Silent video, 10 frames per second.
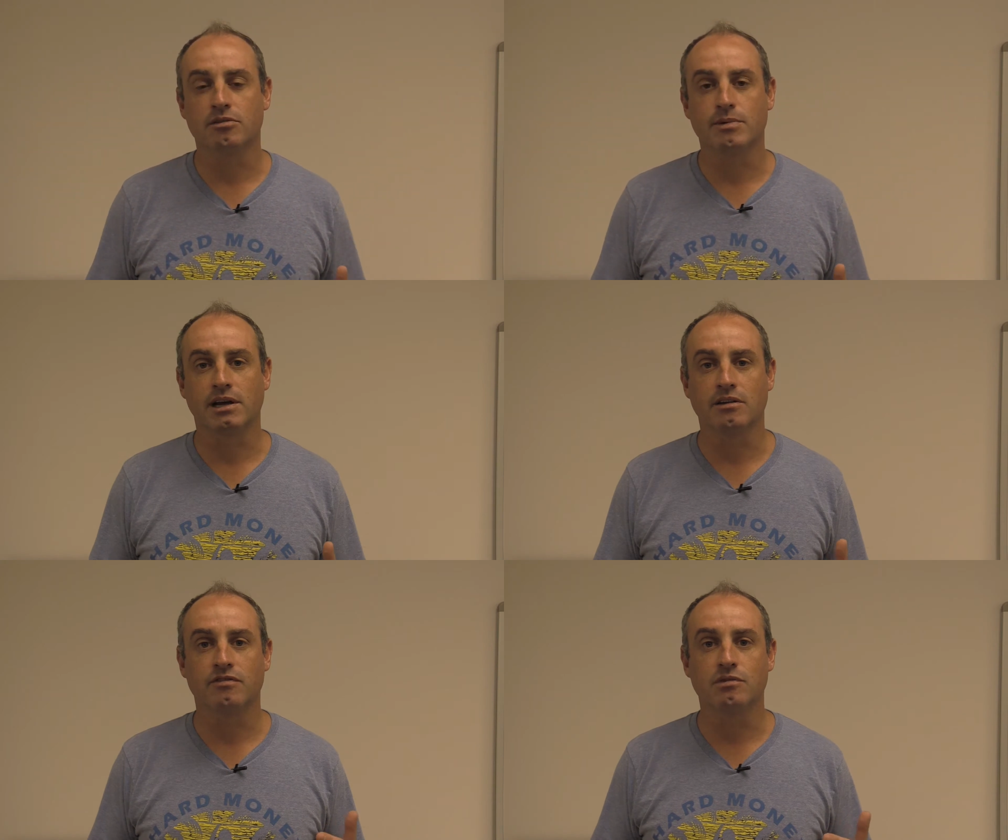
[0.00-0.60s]
You're
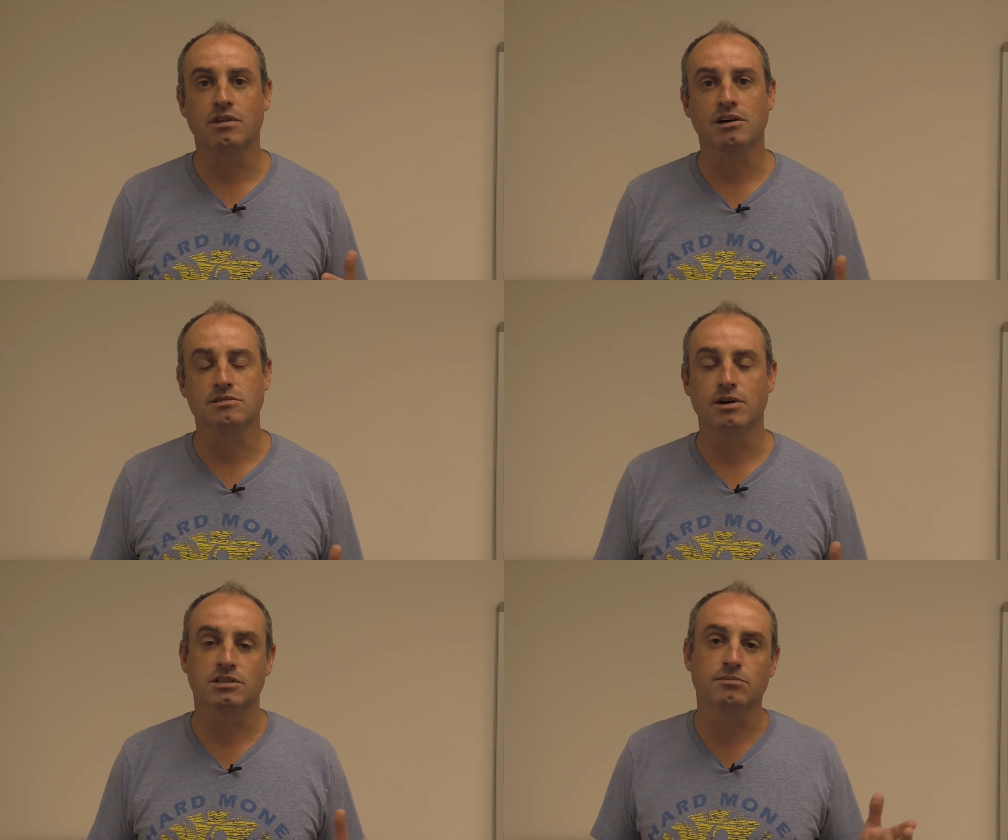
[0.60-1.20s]
making a few
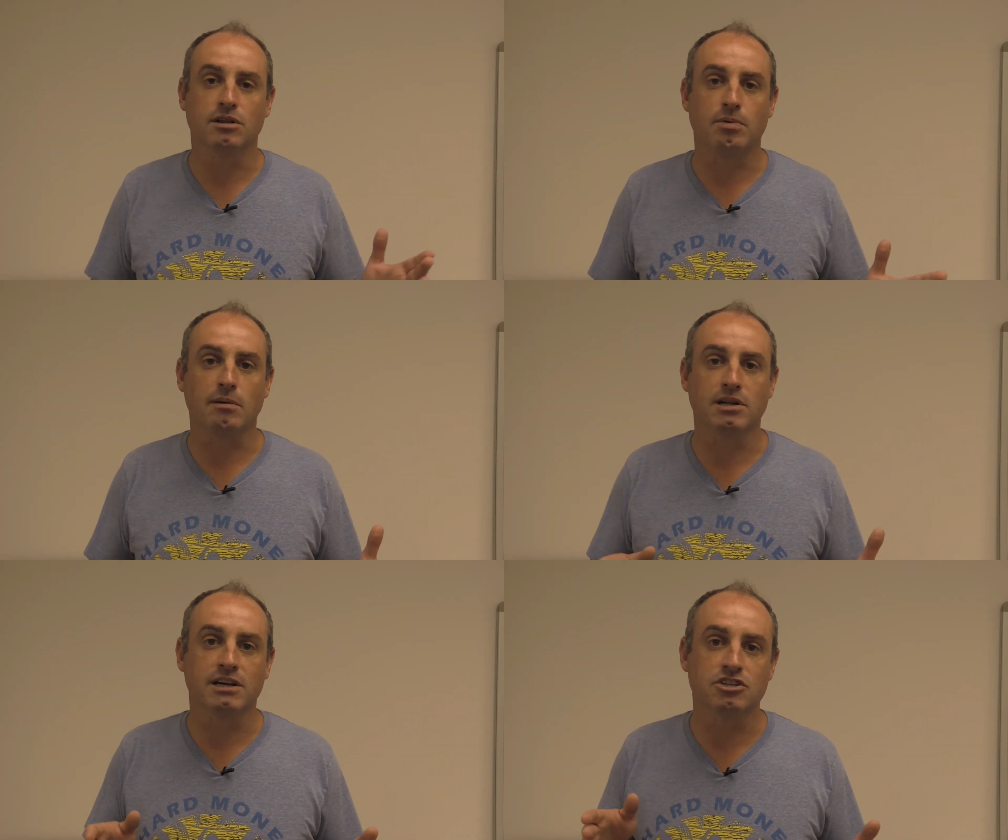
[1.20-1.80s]
$1,000s a month
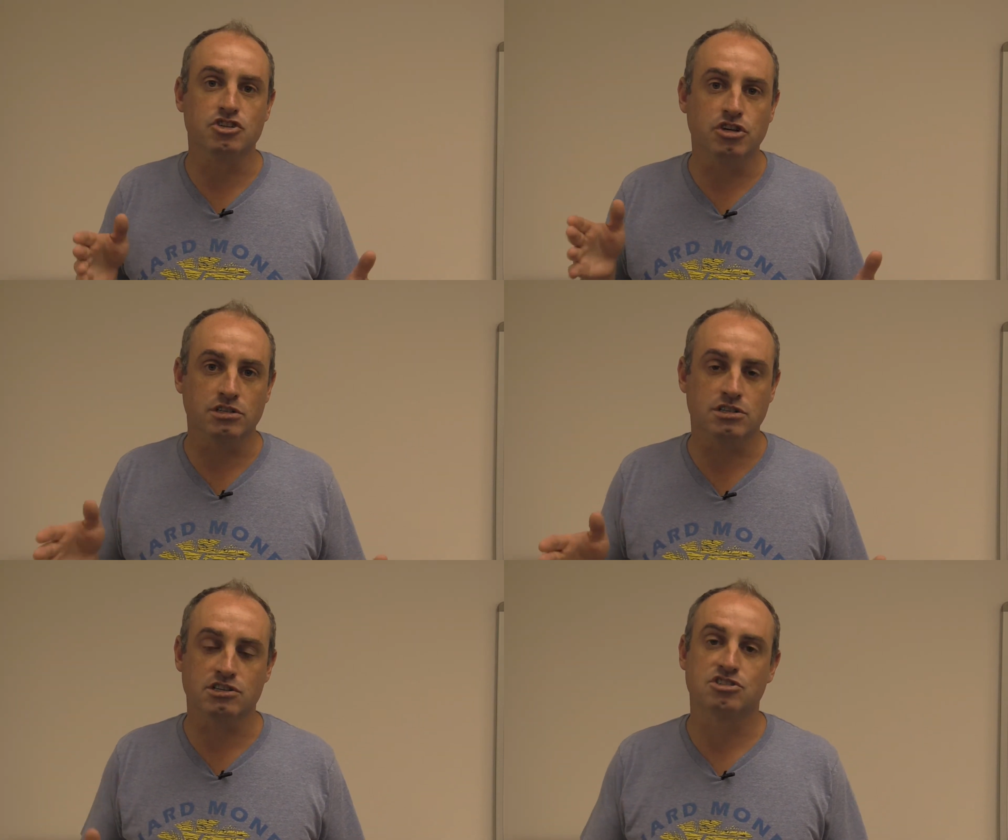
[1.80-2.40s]
probably on
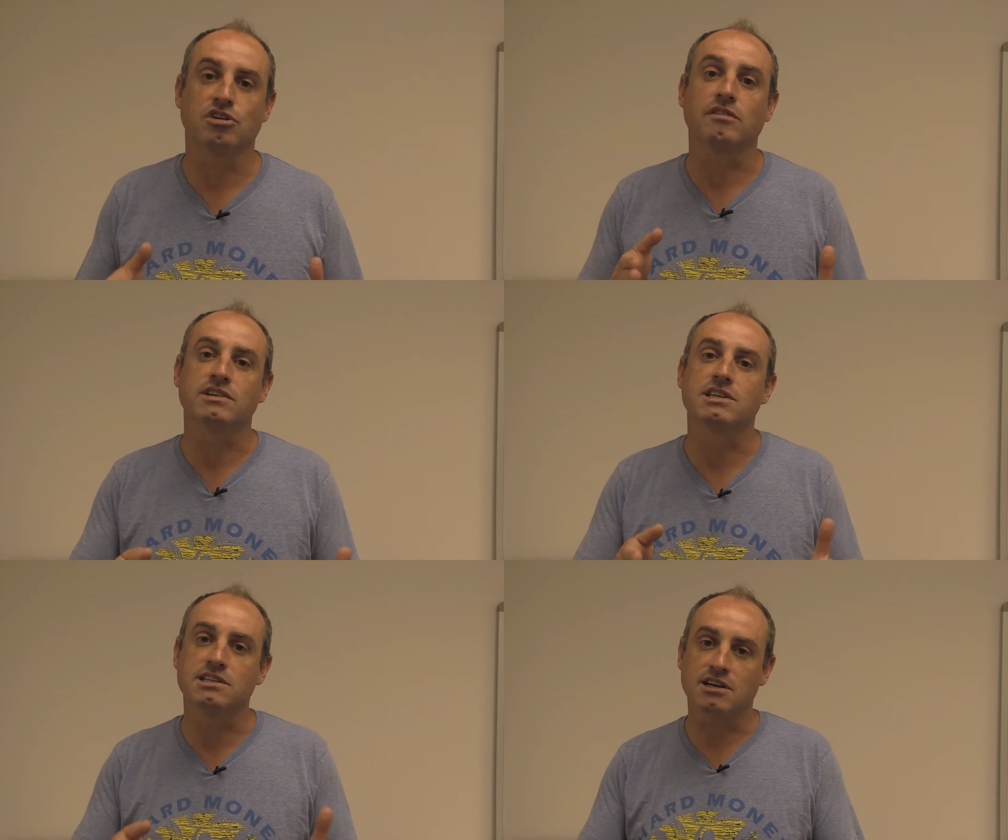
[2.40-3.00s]
just the
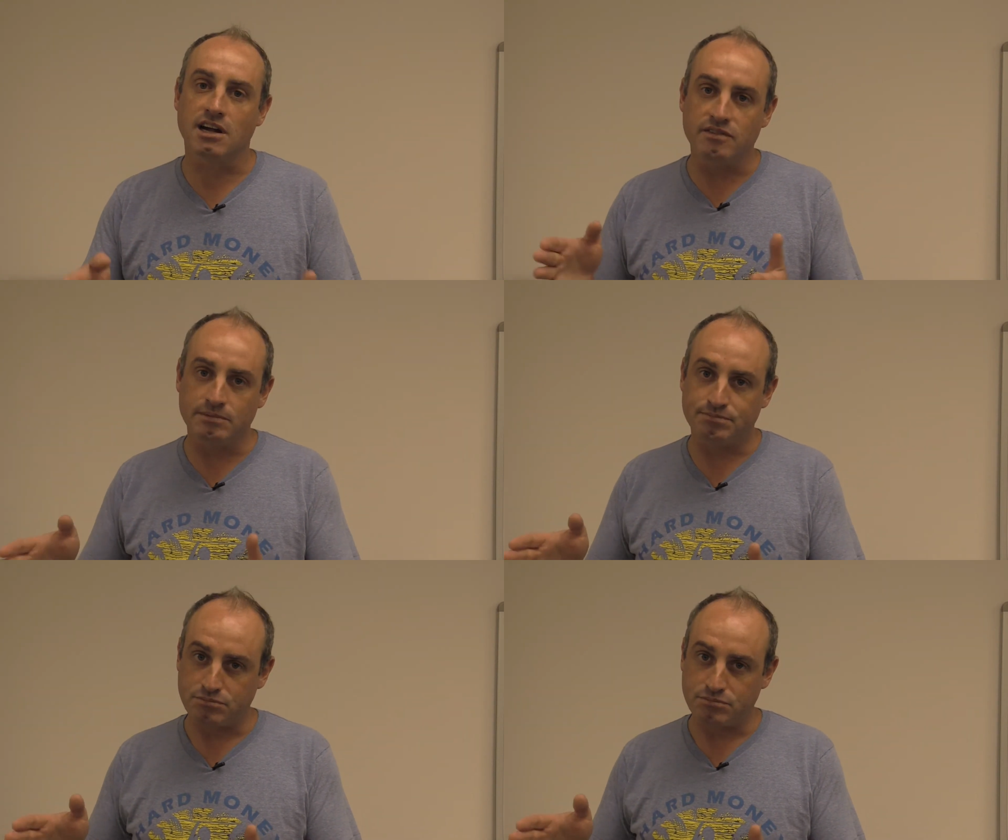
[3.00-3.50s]
servicing side of it.